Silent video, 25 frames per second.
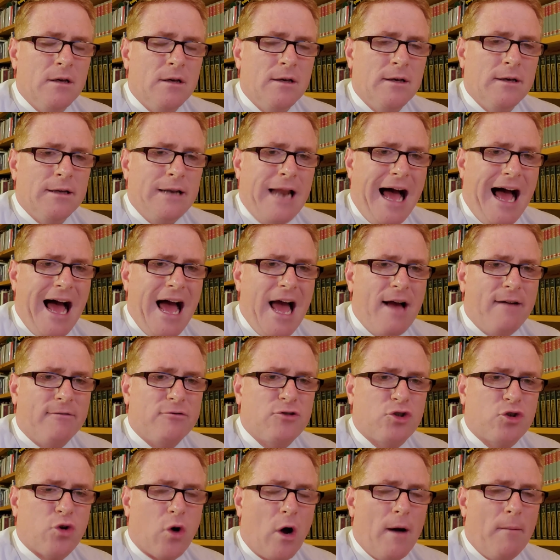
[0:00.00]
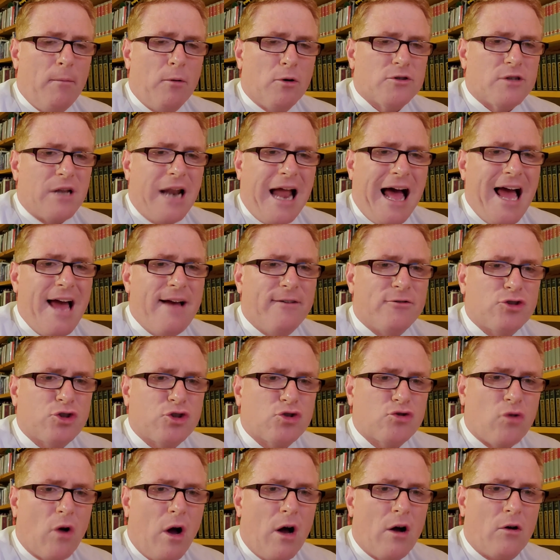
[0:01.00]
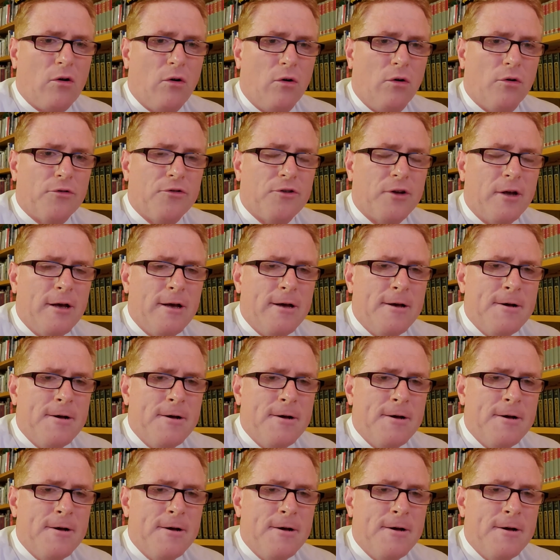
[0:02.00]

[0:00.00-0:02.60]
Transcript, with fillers: And I have troubles and I have struggles.